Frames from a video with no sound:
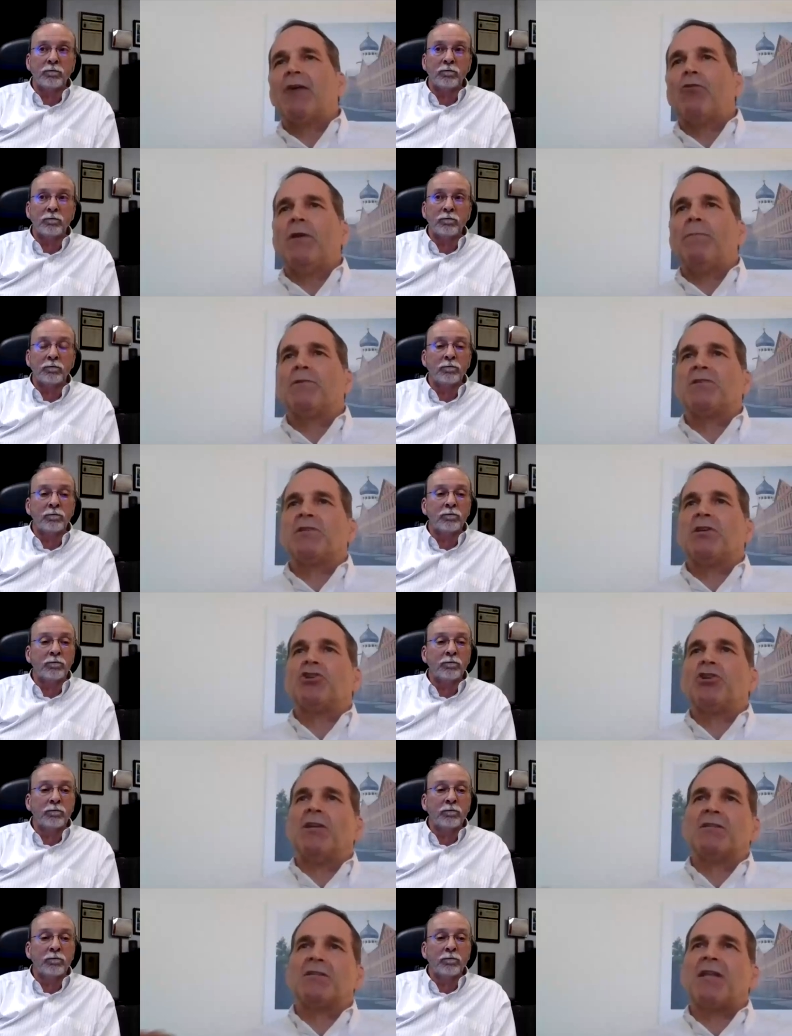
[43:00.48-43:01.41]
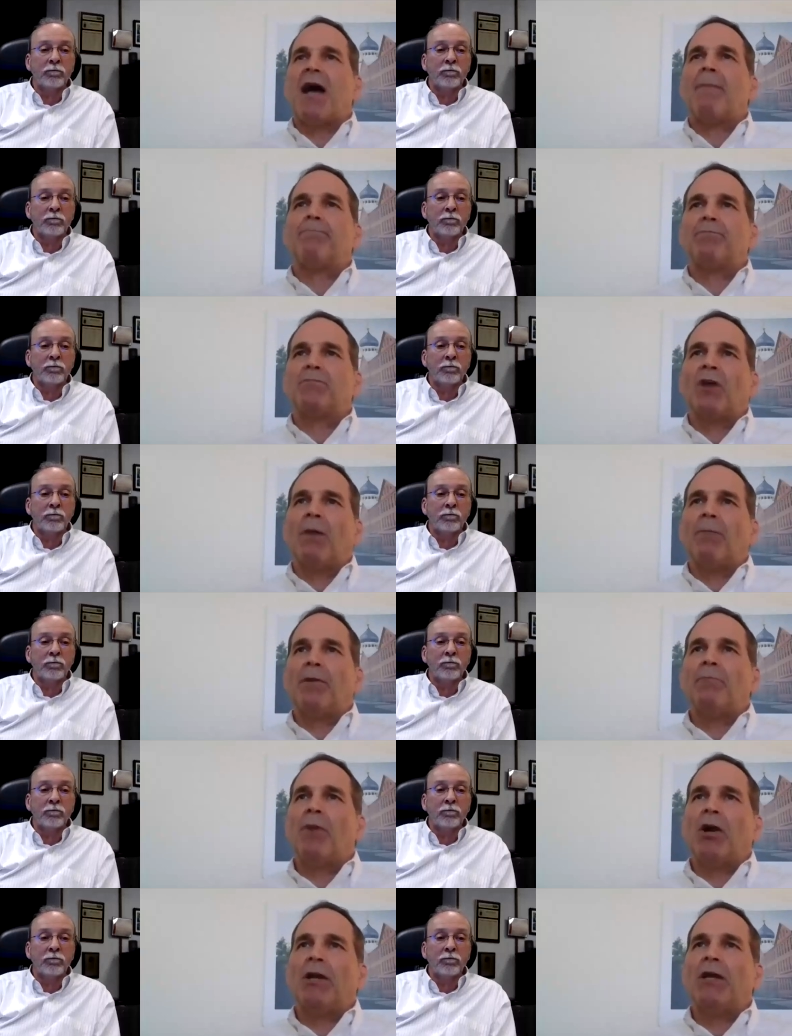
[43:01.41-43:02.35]
Speaker 1: equity position and stop
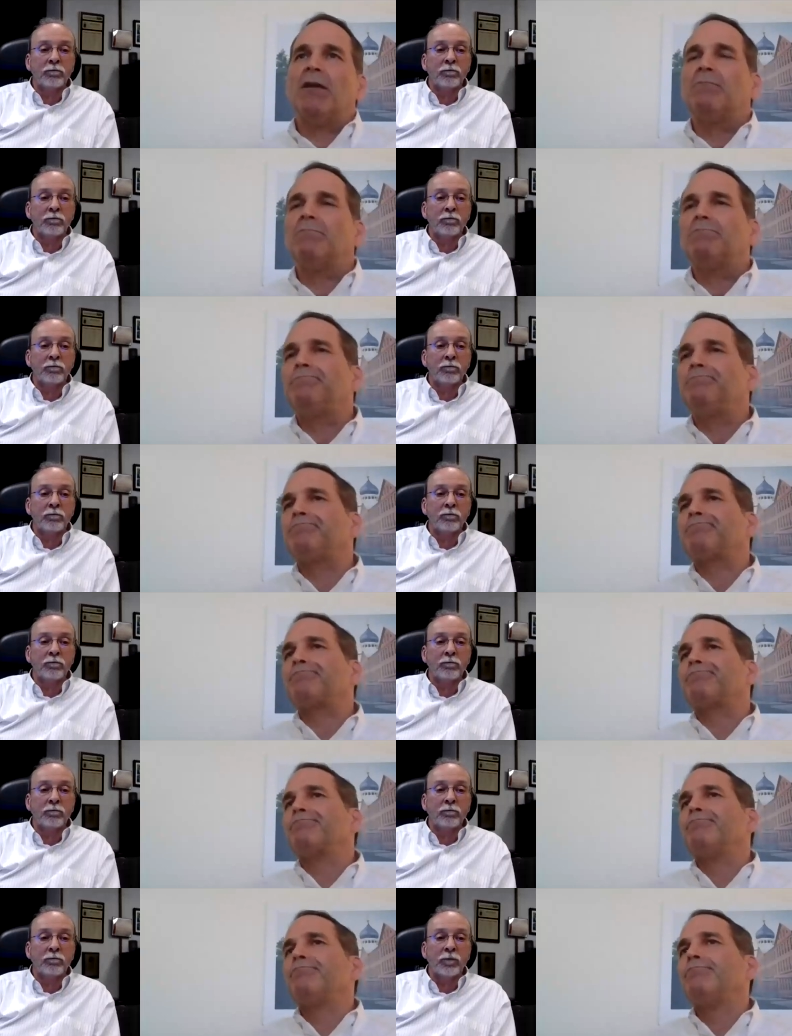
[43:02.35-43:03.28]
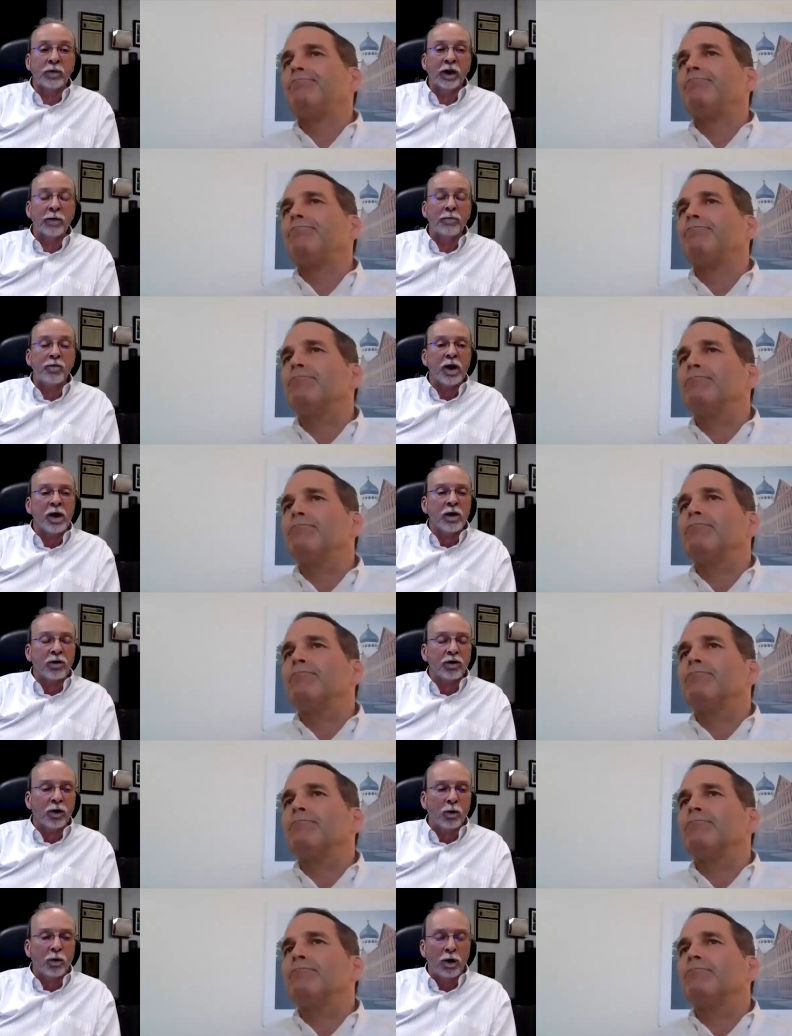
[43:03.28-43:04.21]
dumping money.
Speaker 2: Yeah.
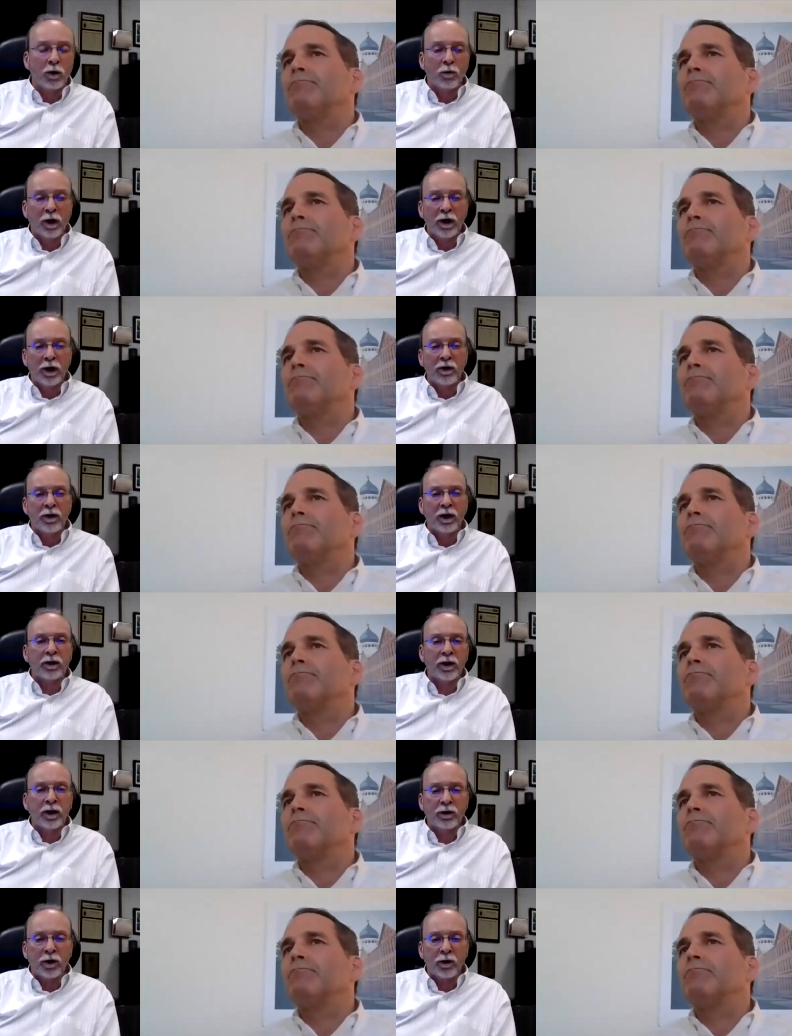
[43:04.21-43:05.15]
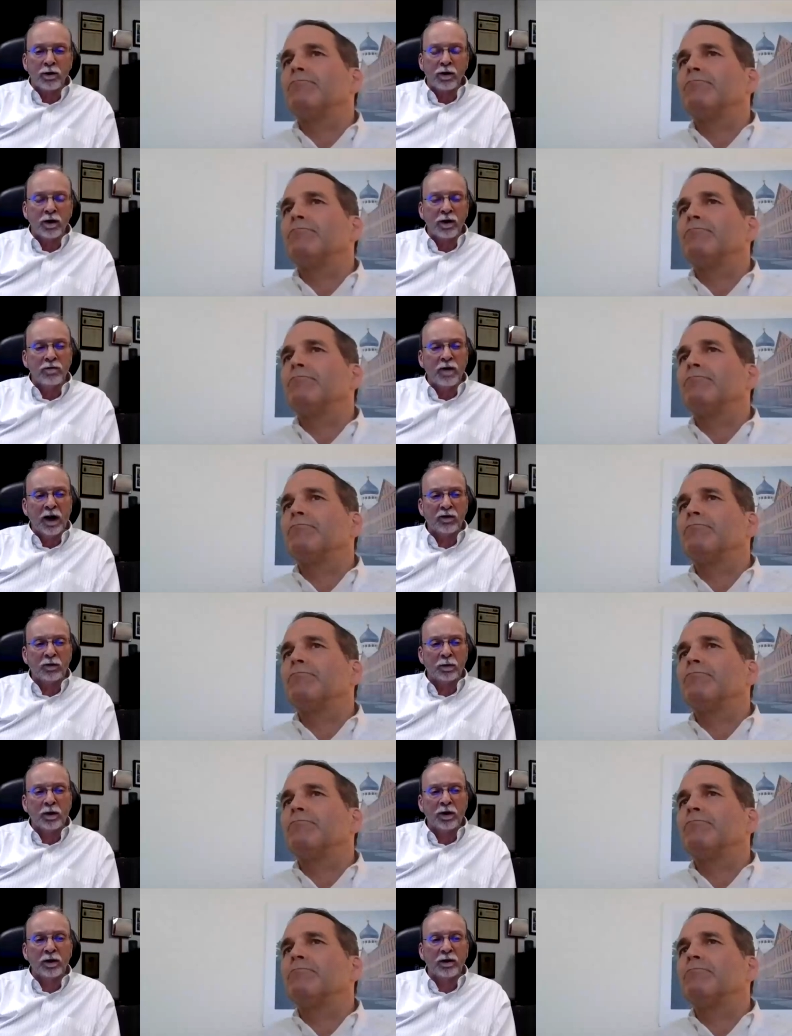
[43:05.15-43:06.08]
So what, what do you think the total
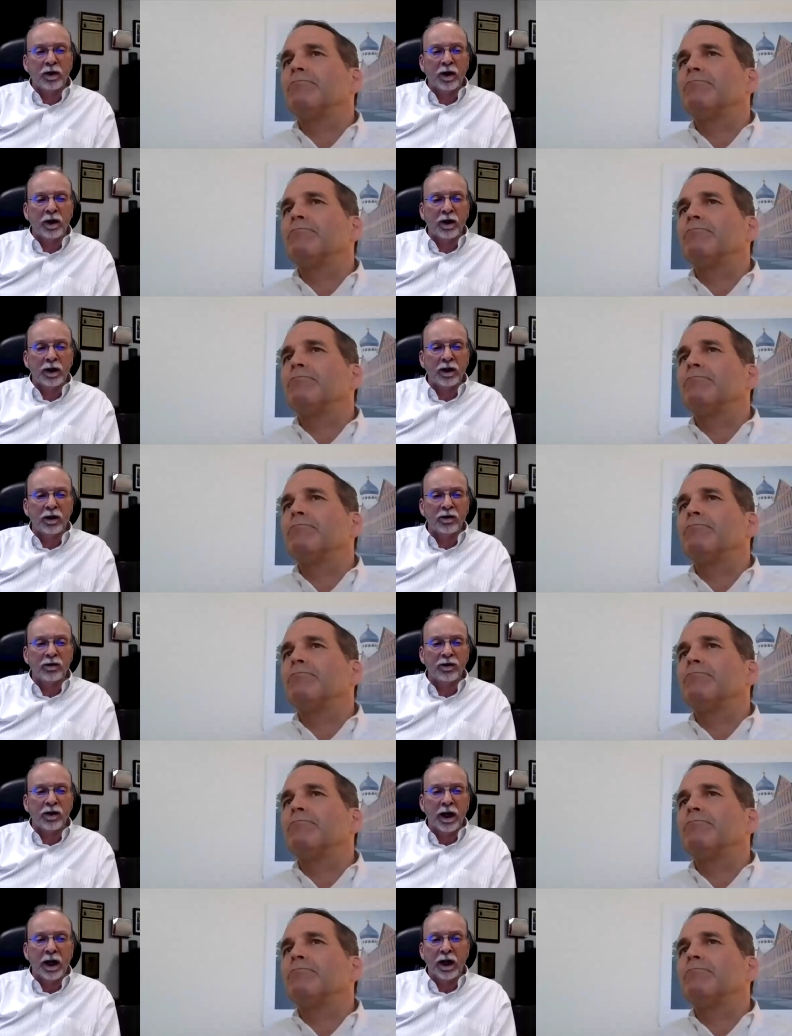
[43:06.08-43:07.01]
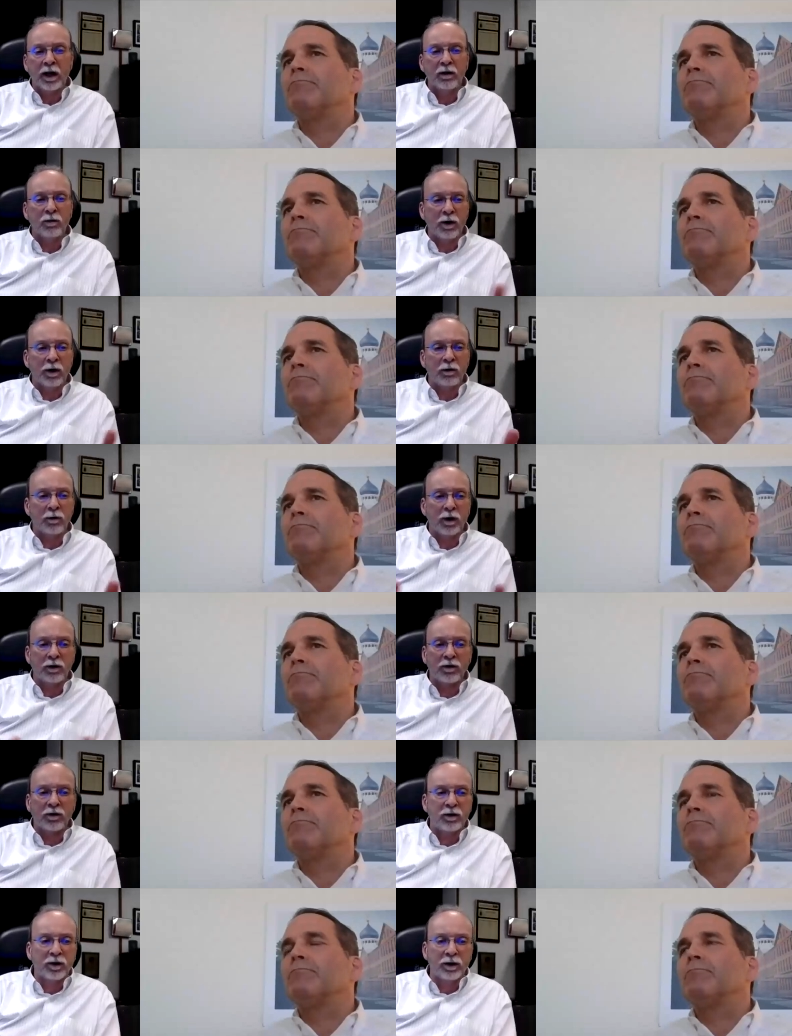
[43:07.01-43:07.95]
investment uh, is today? What,
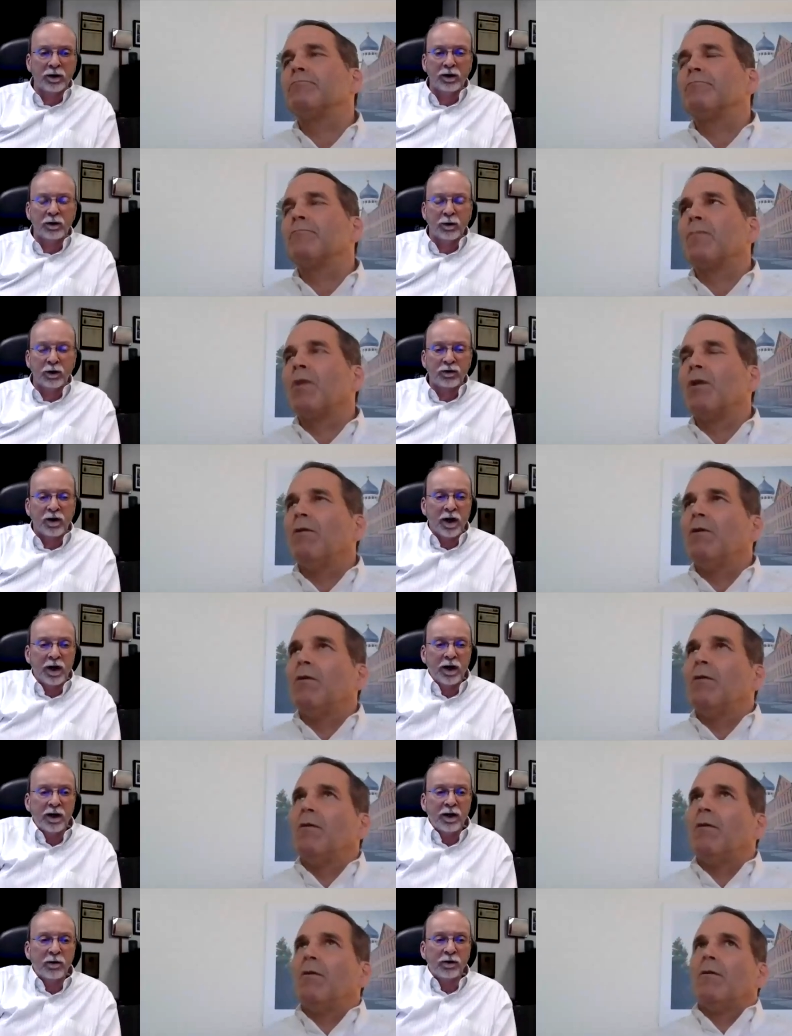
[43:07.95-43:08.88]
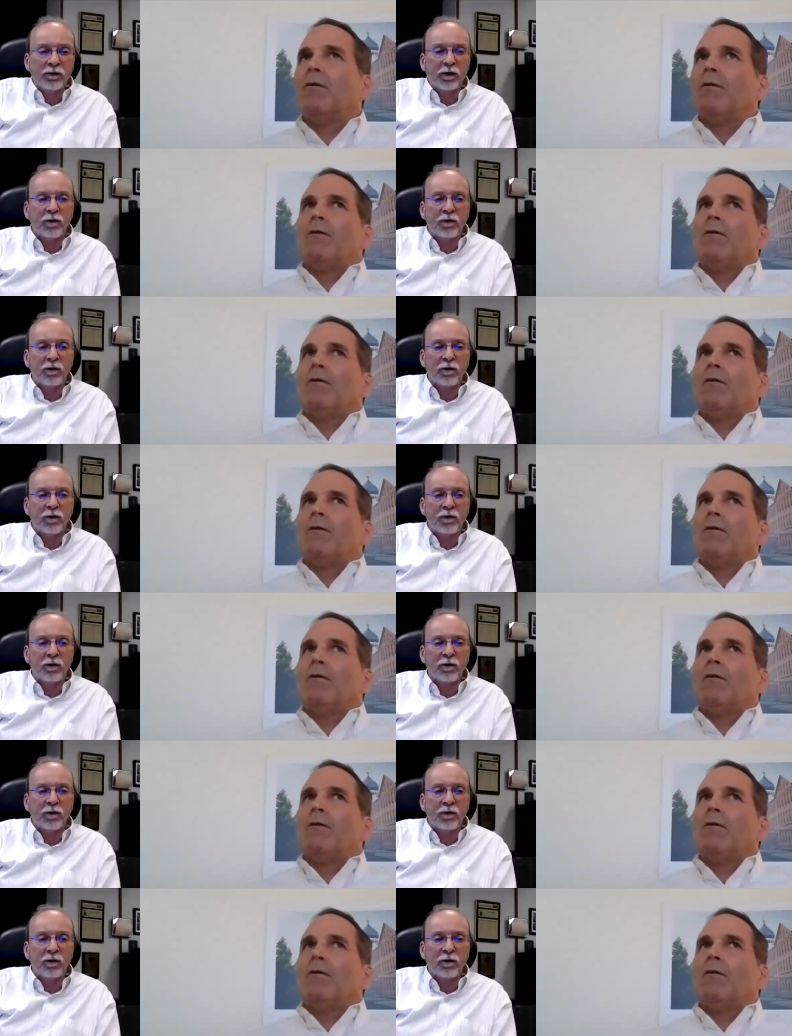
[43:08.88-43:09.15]
what's the what's gone into it so